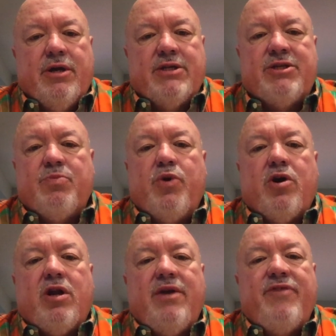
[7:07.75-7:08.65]
Listen, we're
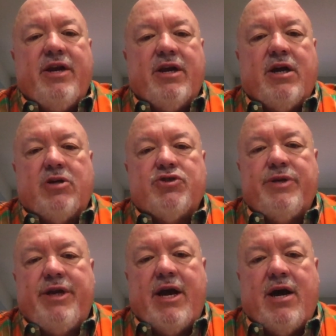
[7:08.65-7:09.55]
living in a country
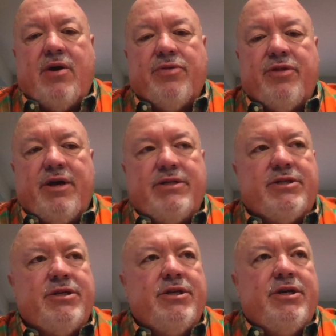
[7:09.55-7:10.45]
now that